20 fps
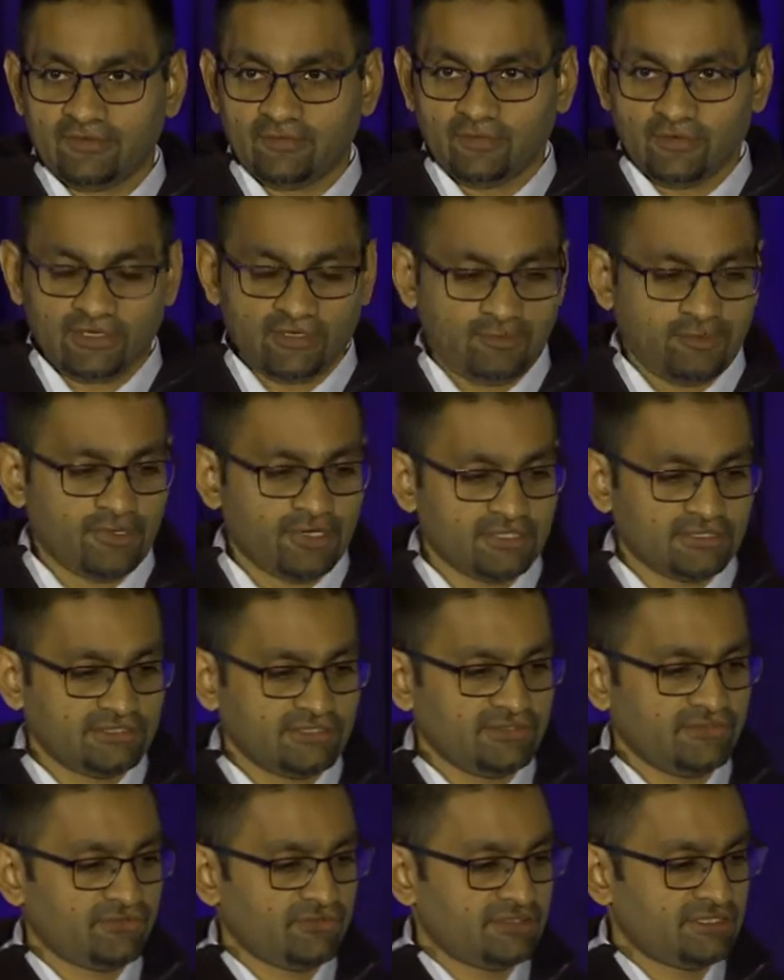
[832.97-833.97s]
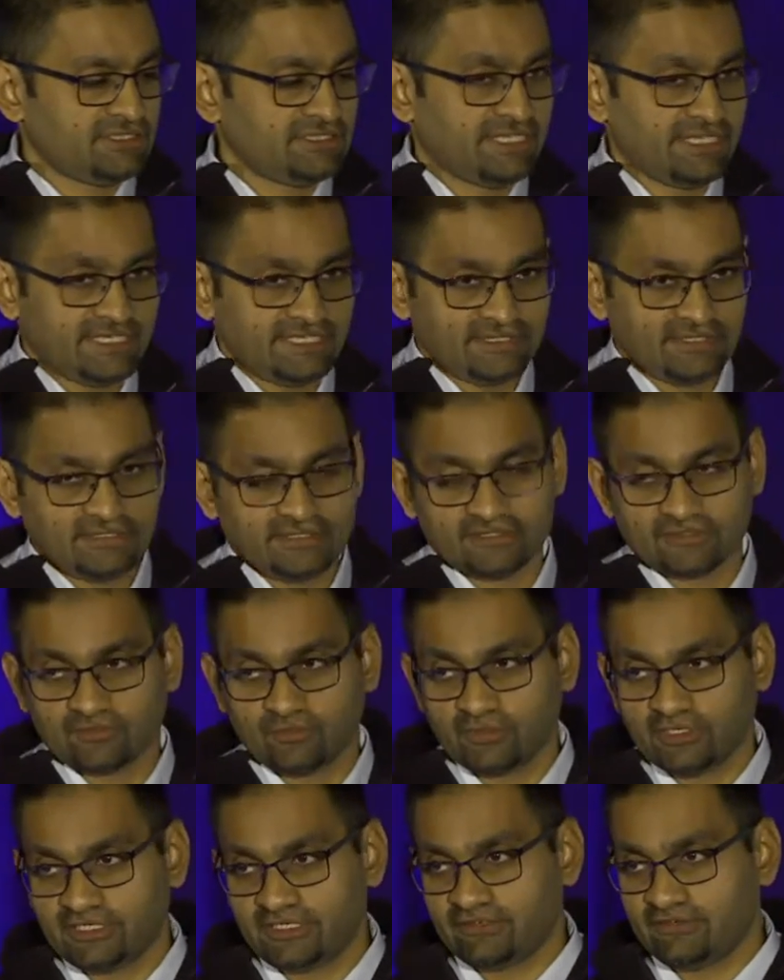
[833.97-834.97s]
I want to pause here for a second, because
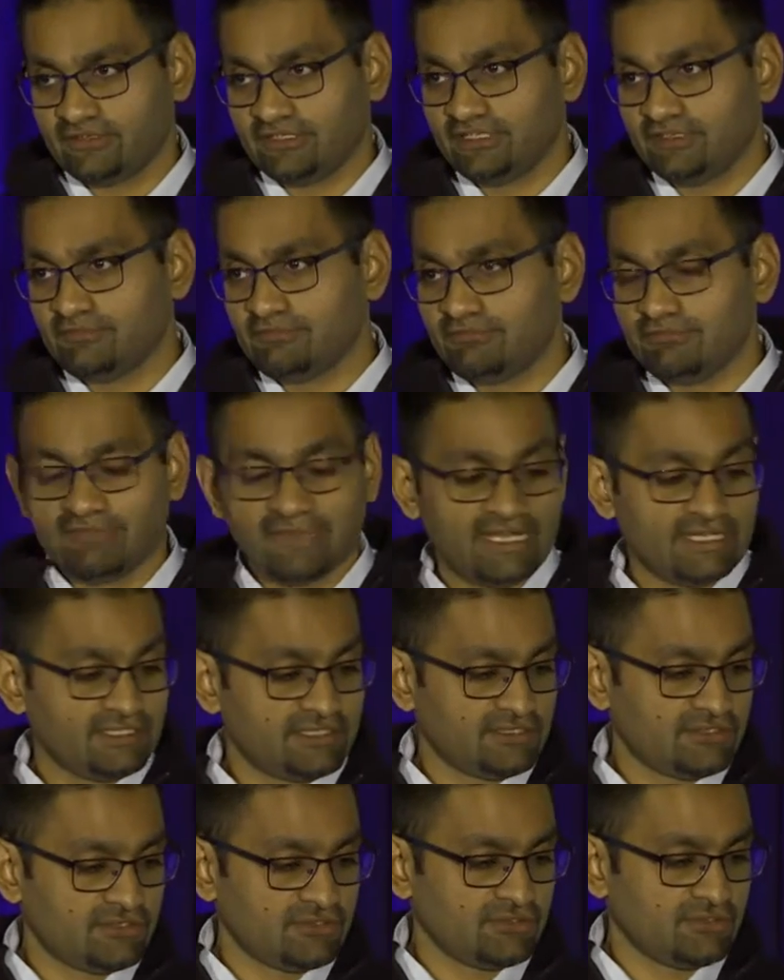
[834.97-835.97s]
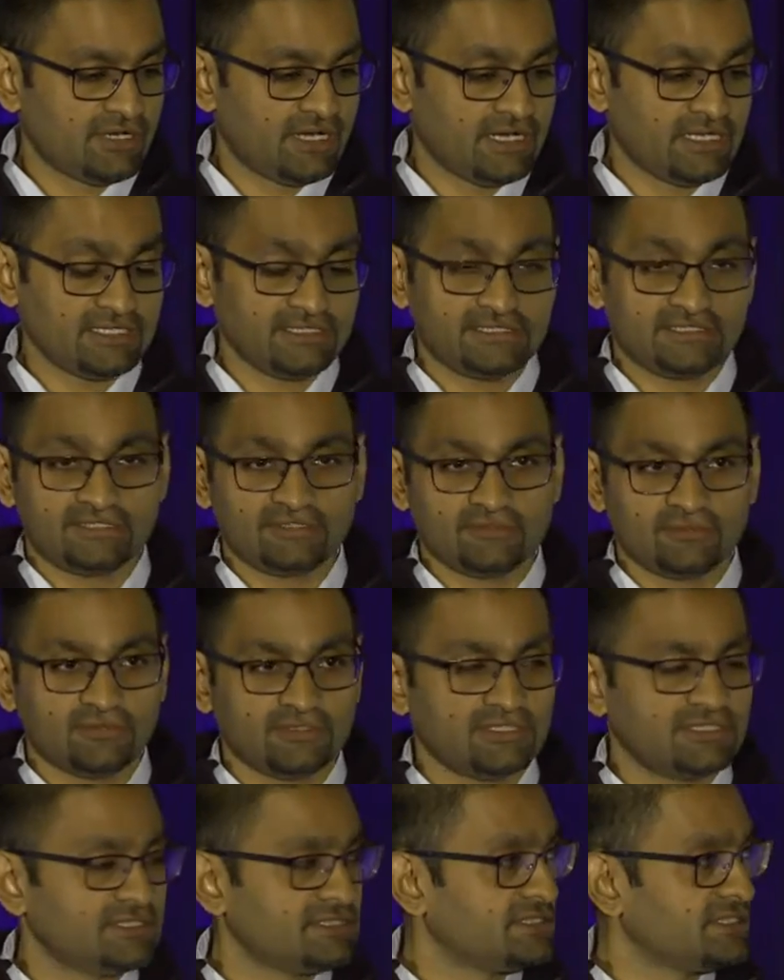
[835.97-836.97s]
what it really meant to us
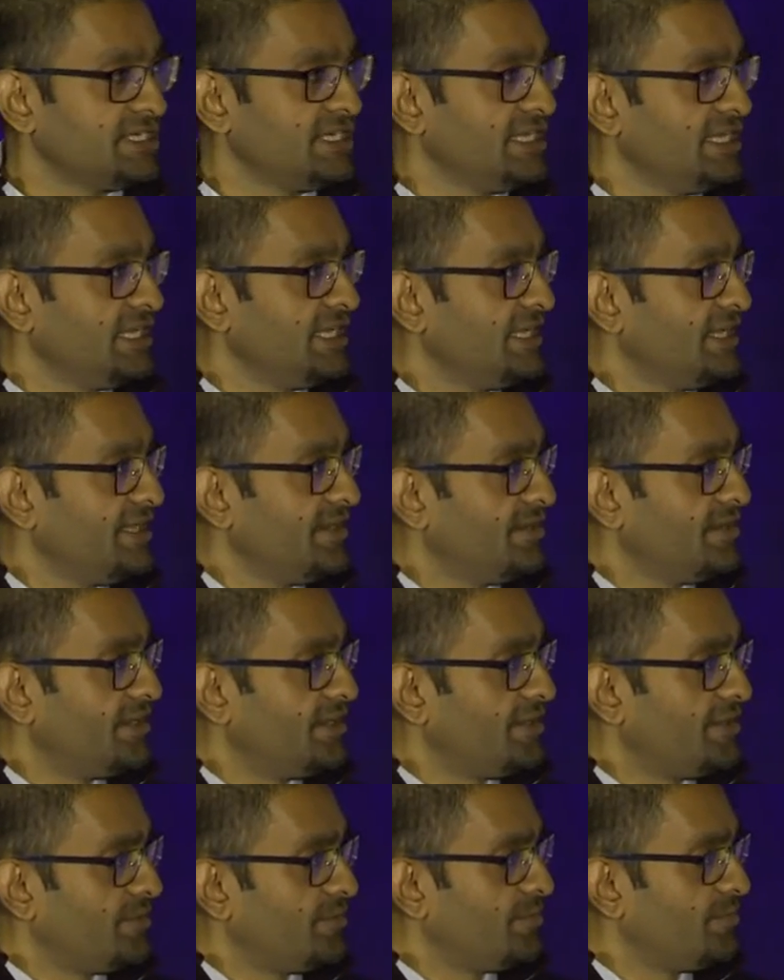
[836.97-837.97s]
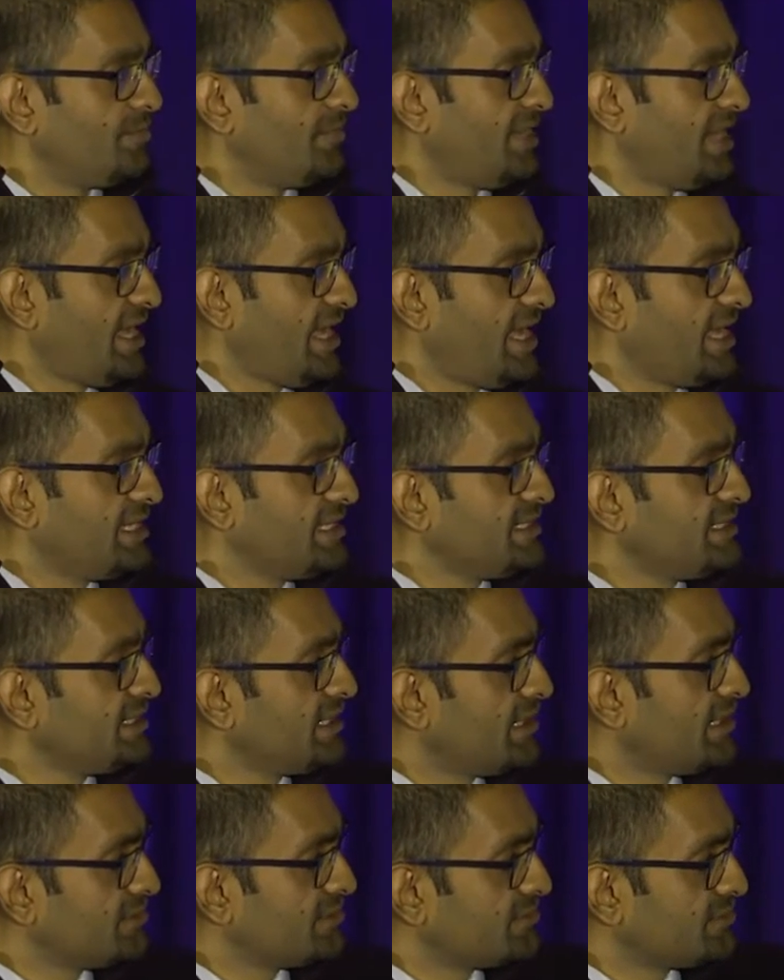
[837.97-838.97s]
was any
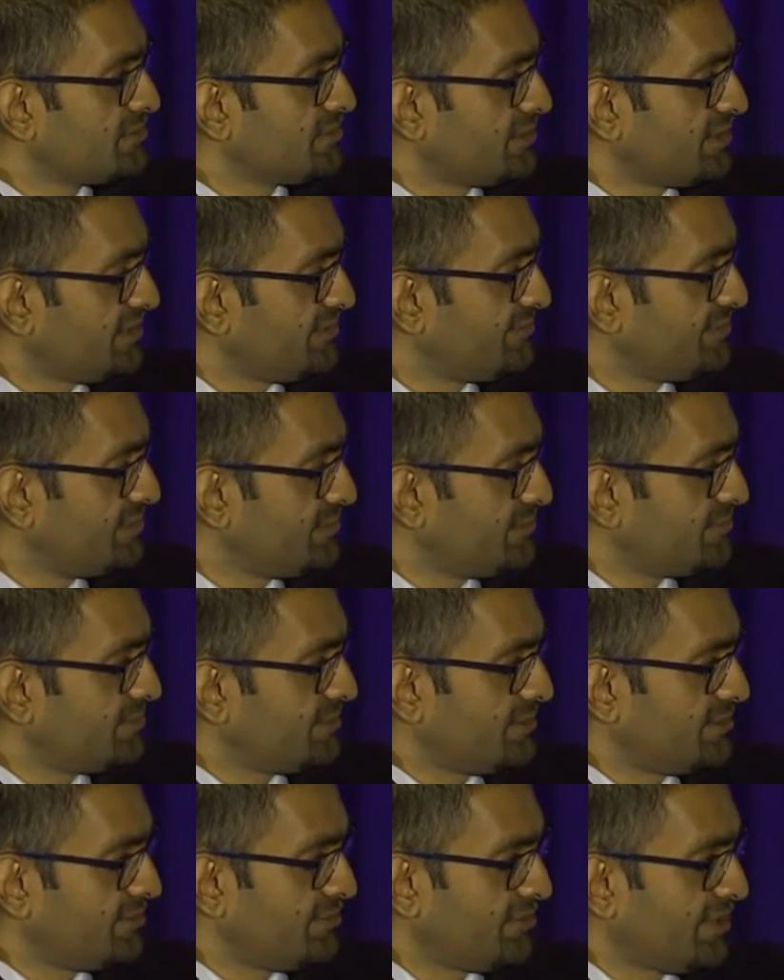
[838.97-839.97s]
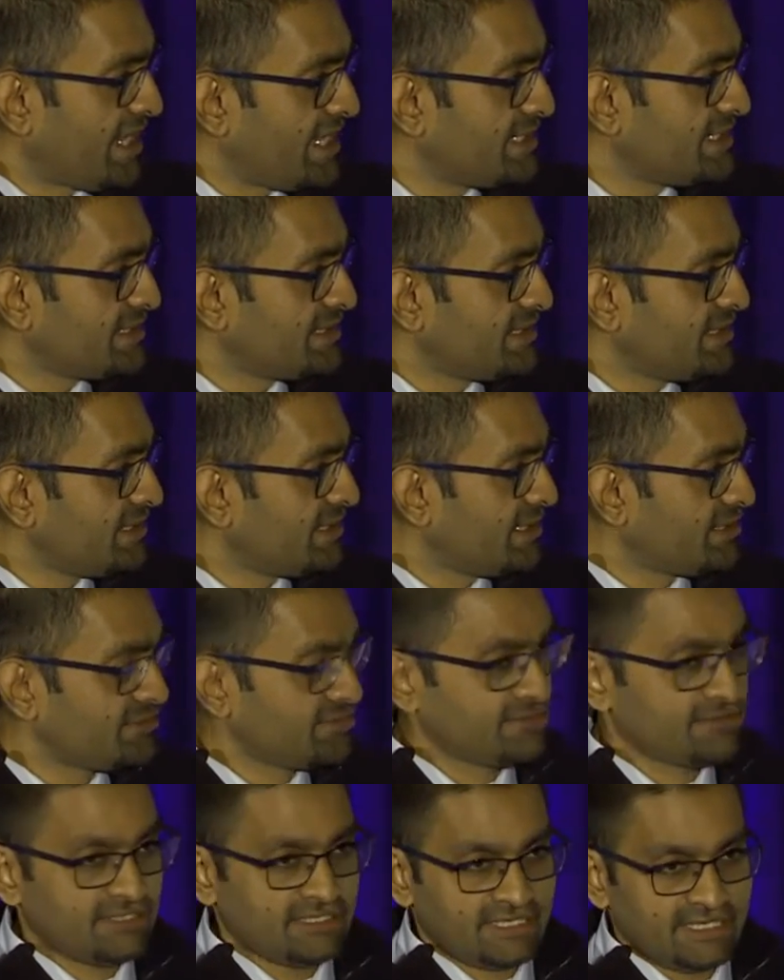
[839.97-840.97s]
other, even, you know, anything
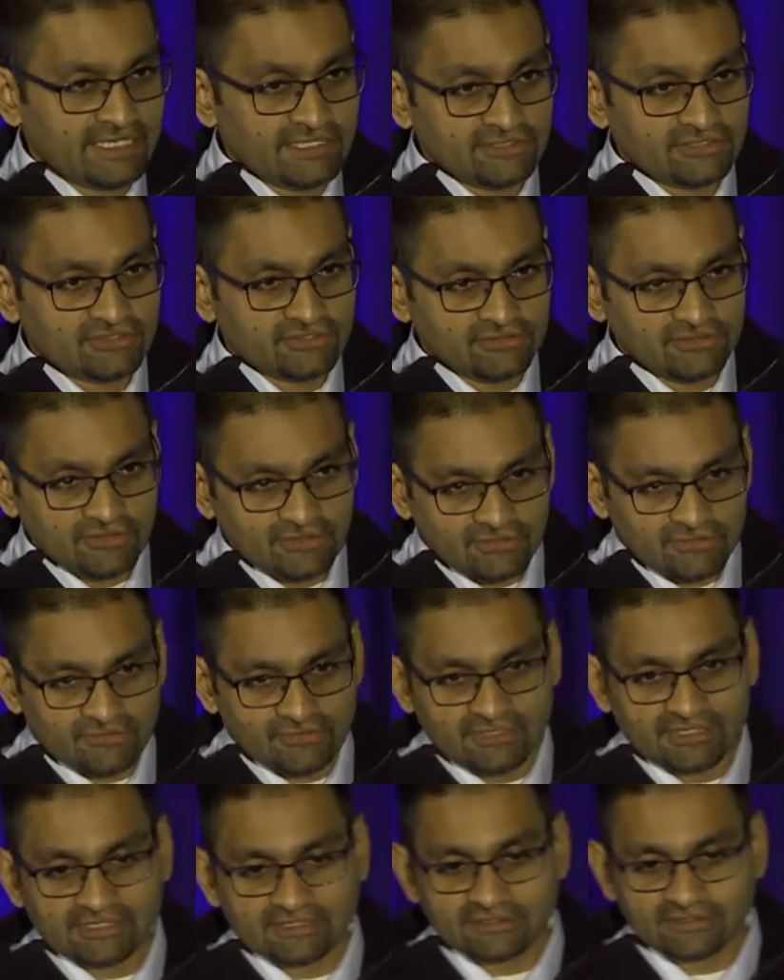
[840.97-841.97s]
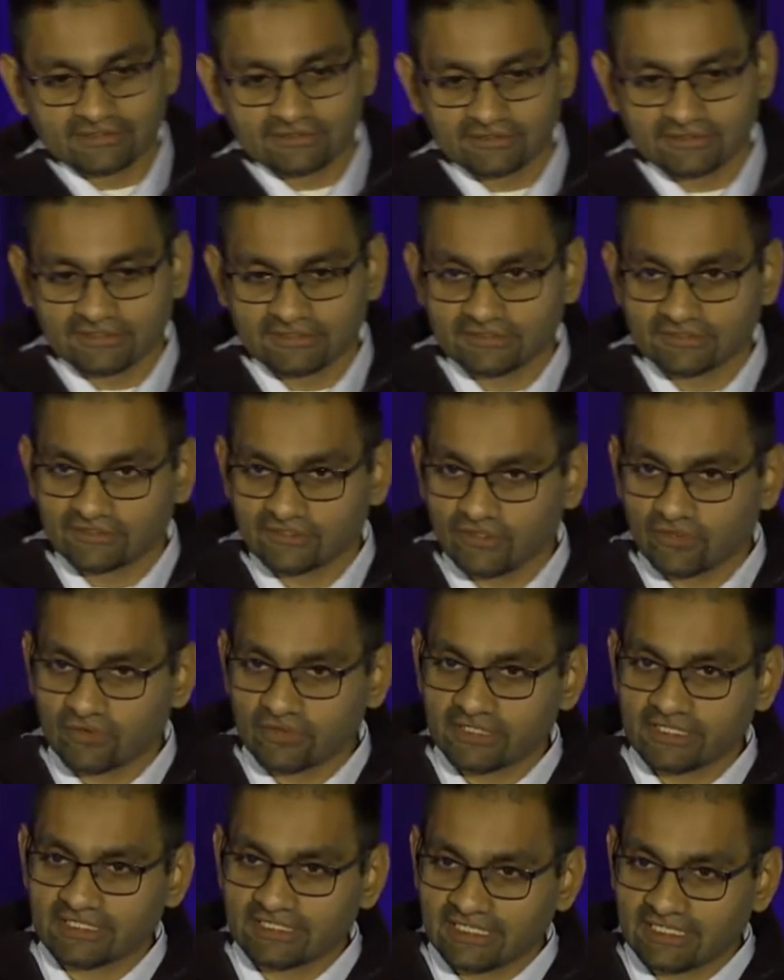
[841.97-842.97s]
other than H2O, these
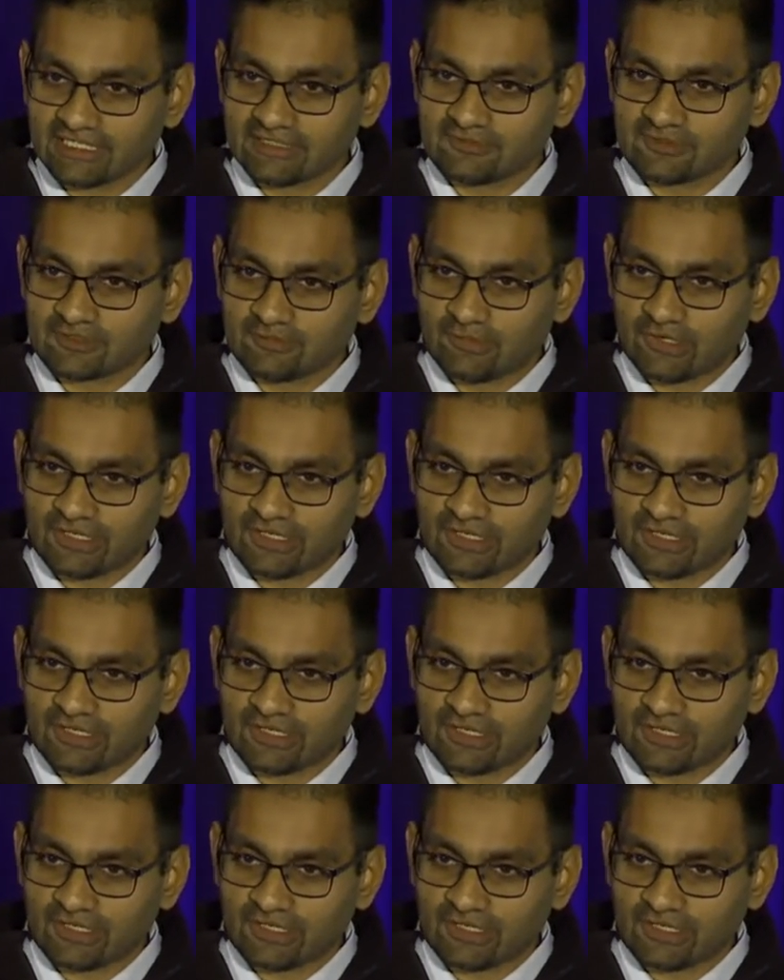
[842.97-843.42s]
scoring times and